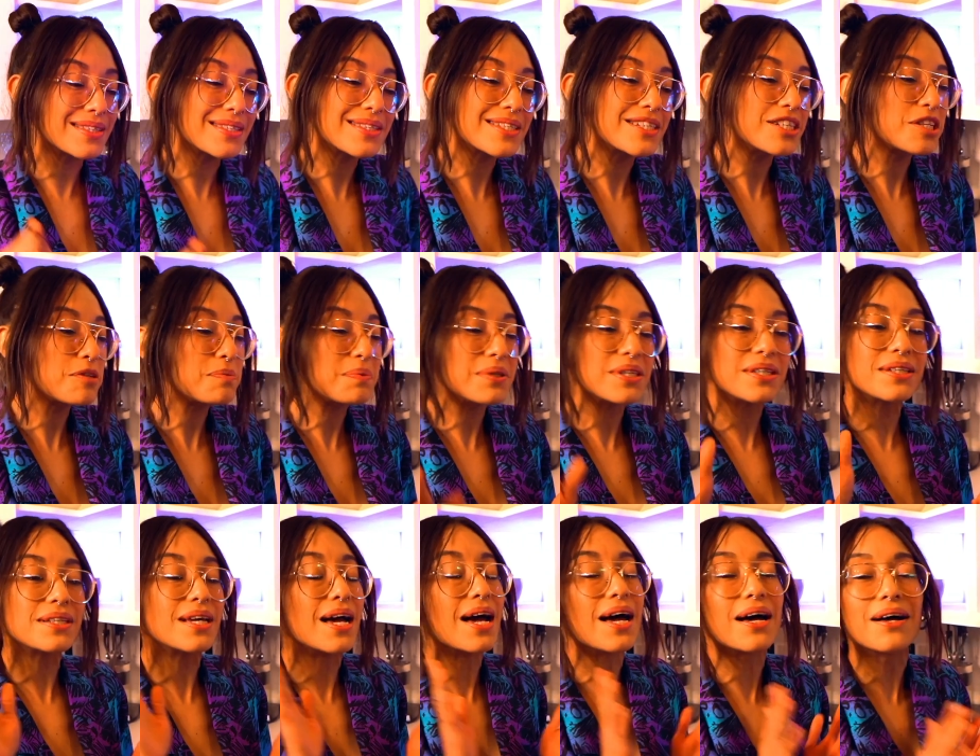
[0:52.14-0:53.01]
is gonna be
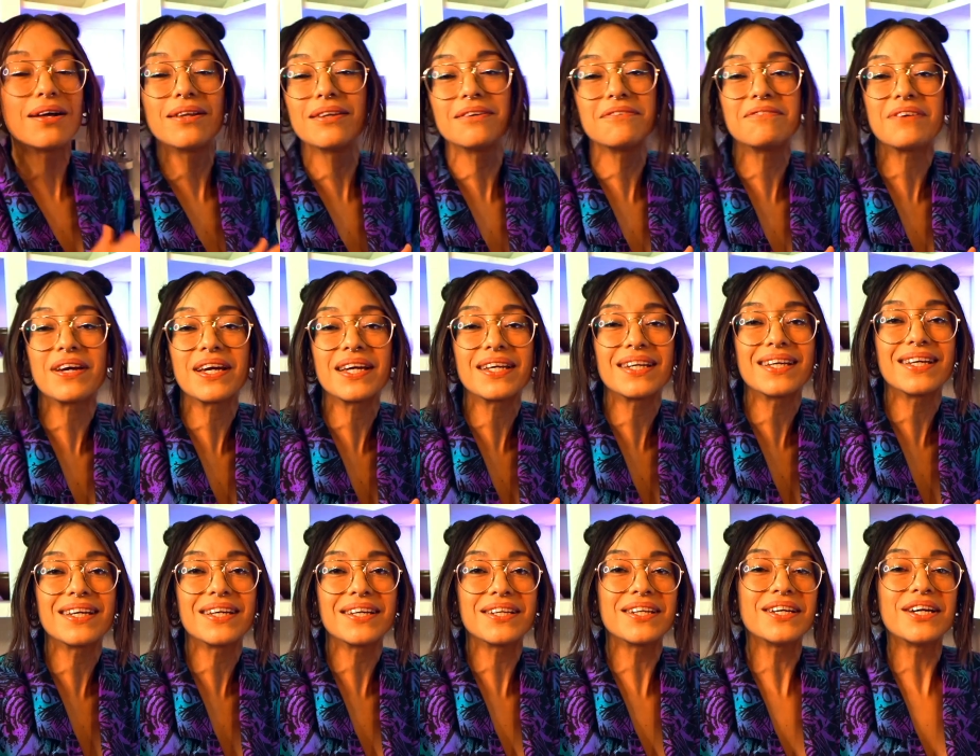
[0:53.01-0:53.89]
an
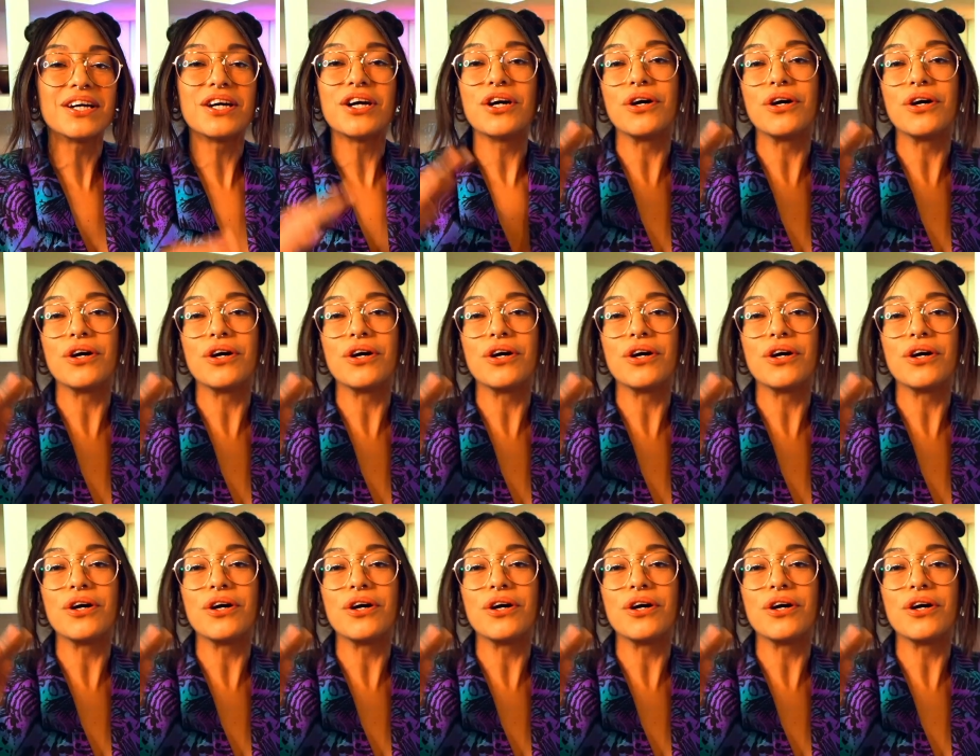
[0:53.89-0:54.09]
elevated,